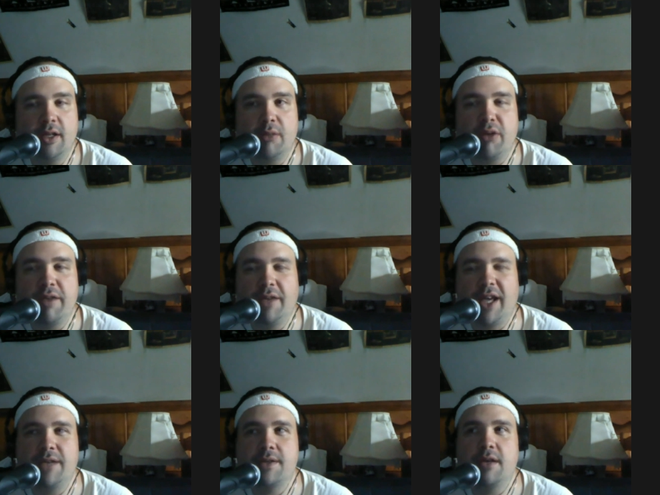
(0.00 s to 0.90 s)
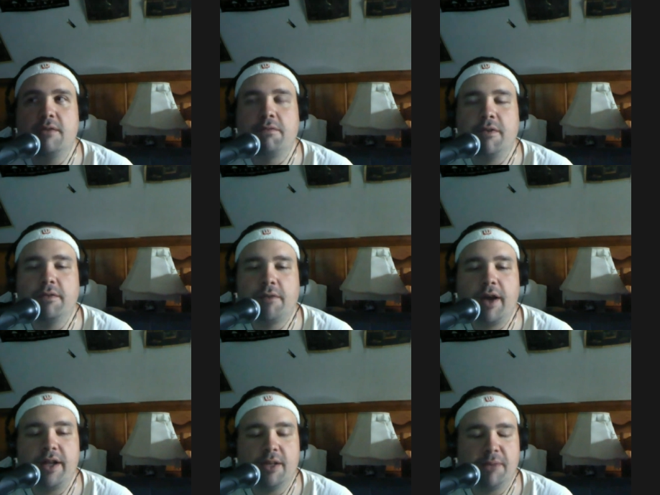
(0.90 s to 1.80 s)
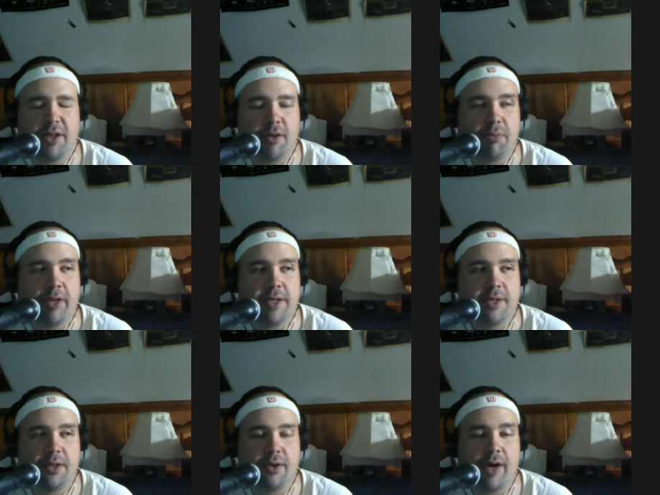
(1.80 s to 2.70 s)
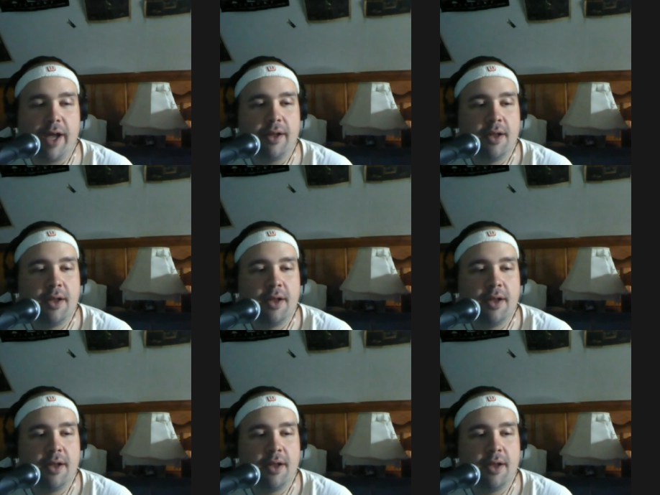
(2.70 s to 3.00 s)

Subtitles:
briefcase find them at their place that they're at,